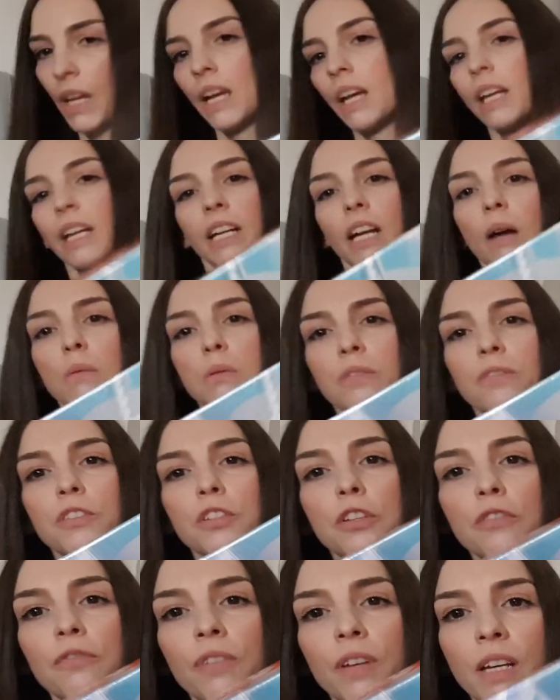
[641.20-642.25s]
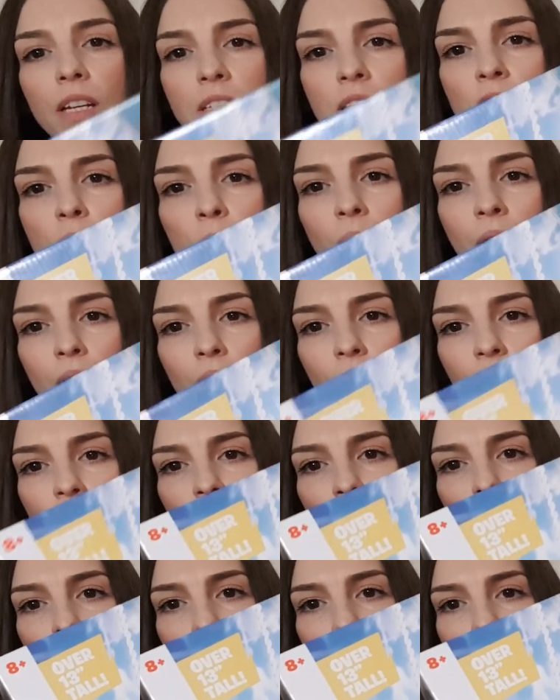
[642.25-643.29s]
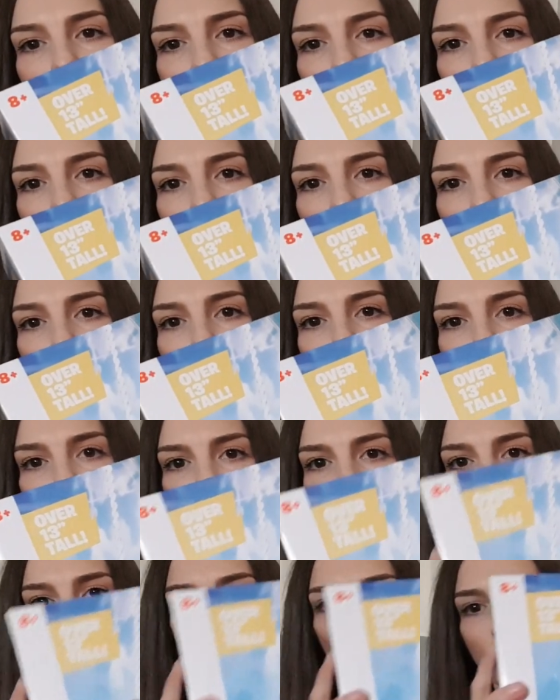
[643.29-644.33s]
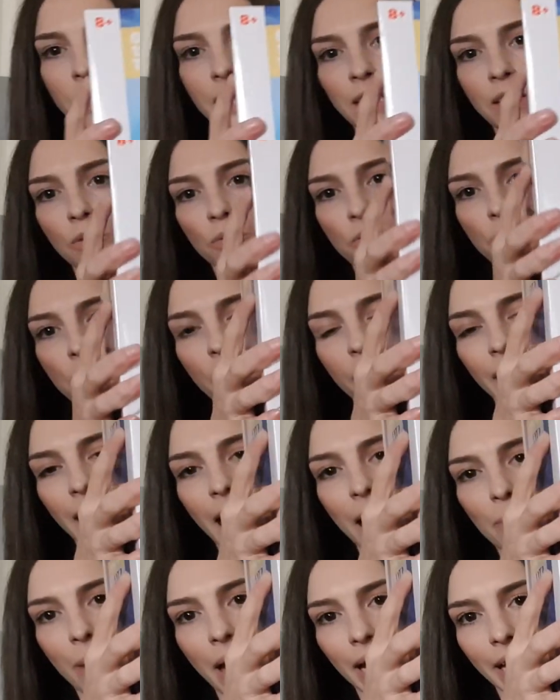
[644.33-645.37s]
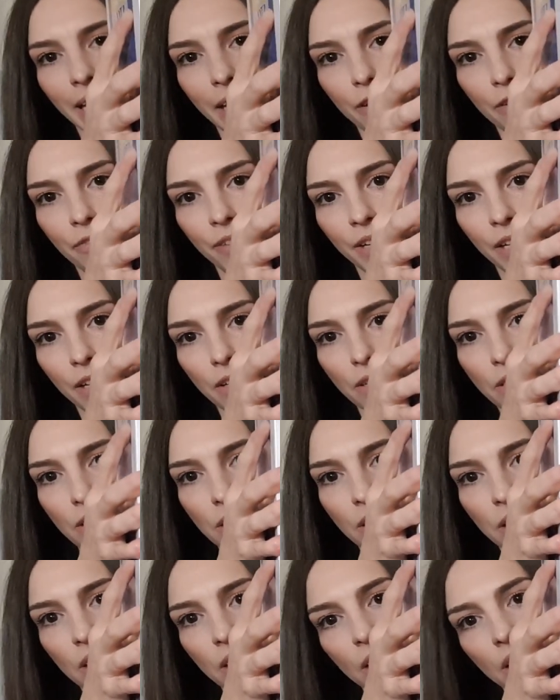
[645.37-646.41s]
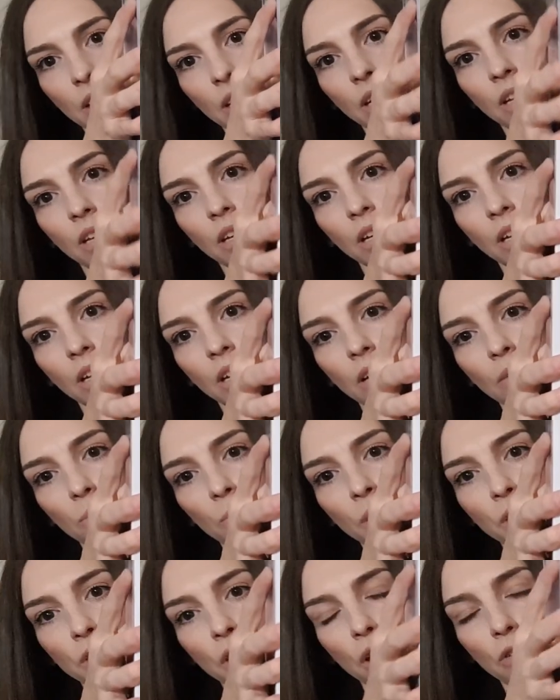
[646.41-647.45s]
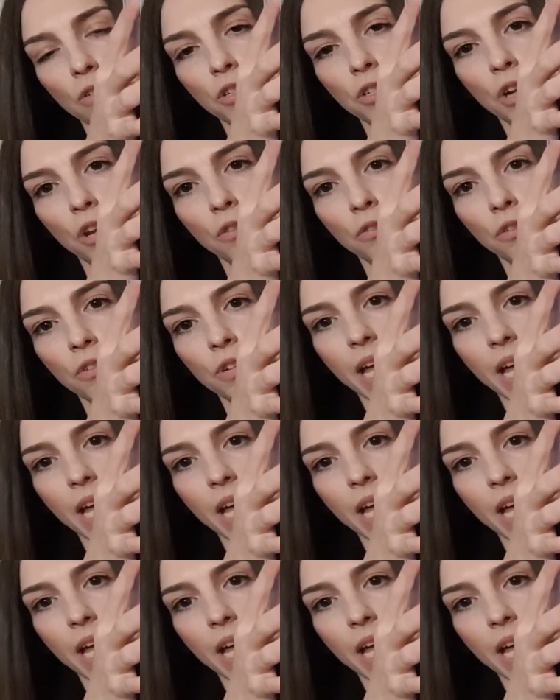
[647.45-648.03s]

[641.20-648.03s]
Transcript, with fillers: And it comes with two figures as well that can go inside the bus, but we did also get a packet of figures, which I'll show you